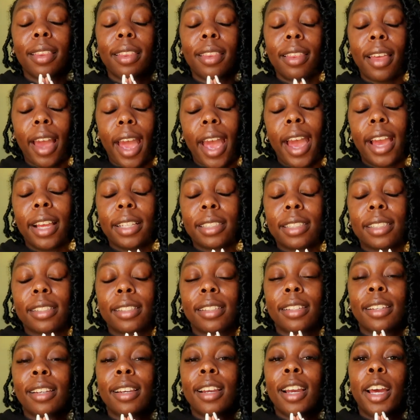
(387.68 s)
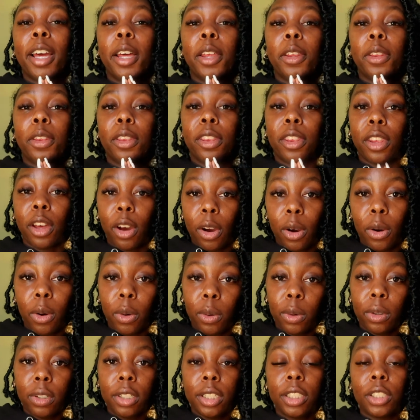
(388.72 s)
that
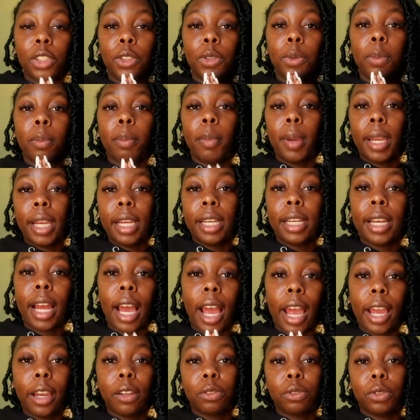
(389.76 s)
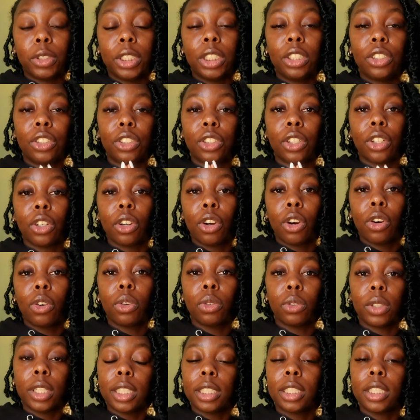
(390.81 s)
though you may not have reached your goal
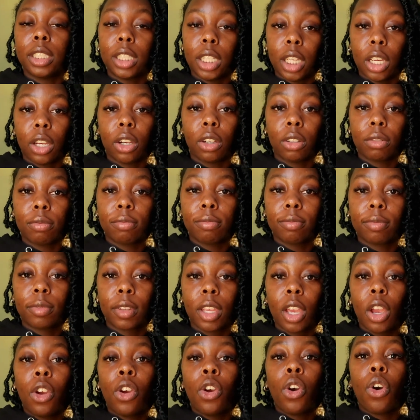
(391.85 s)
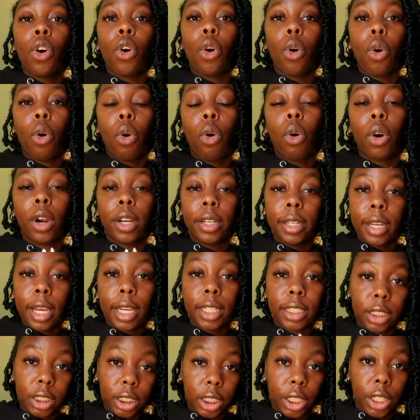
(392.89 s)
this year, or
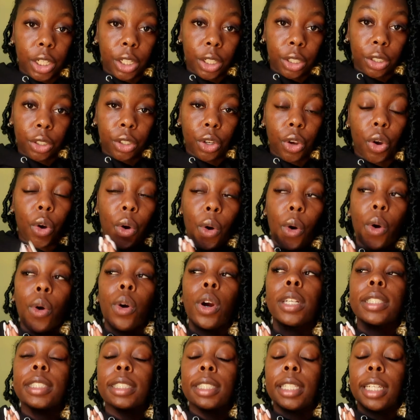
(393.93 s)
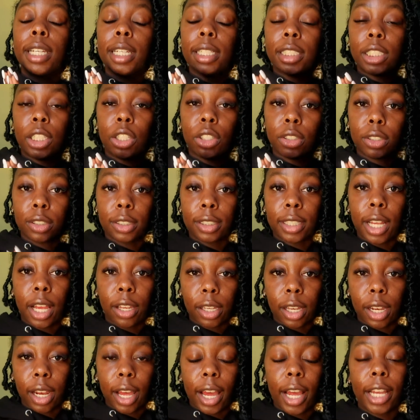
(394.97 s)
next year, or 10 years down
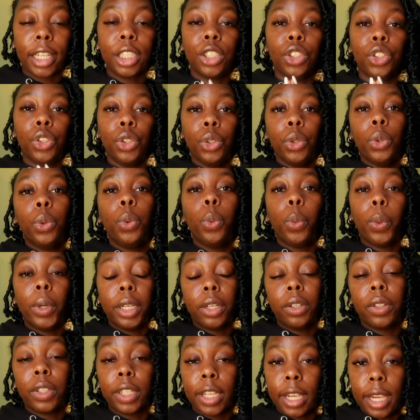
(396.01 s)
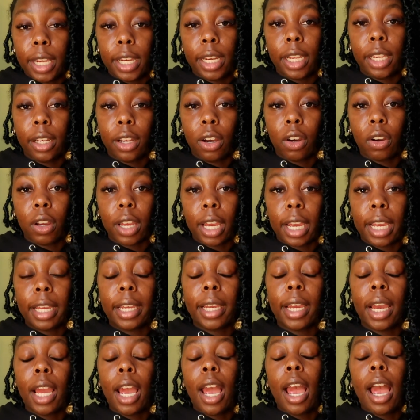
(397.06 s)
the line, you will get it,
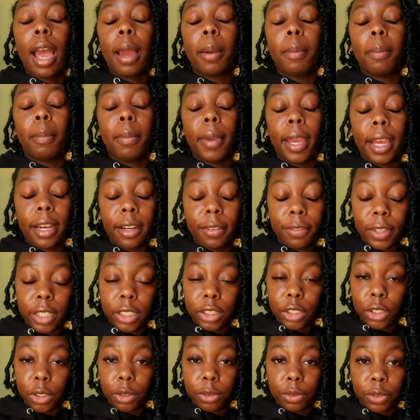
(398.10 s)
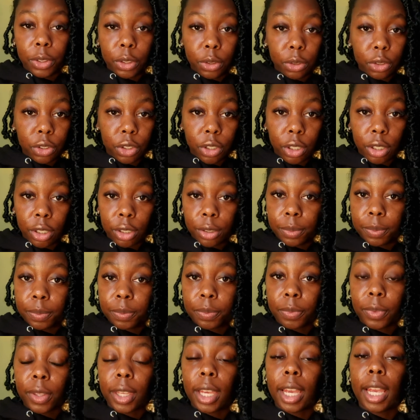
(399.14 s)
okay? Manifest your future,
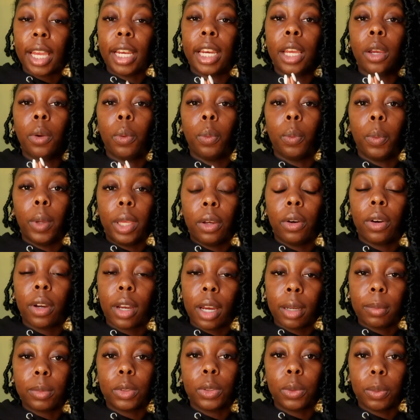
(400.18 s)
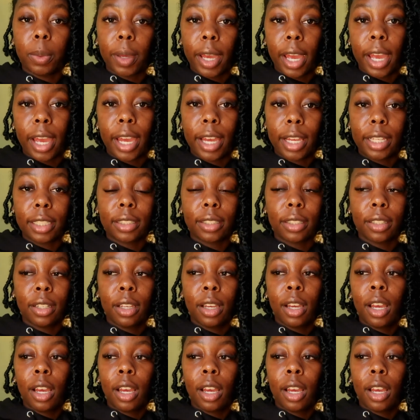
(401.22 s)
and it will come to pass.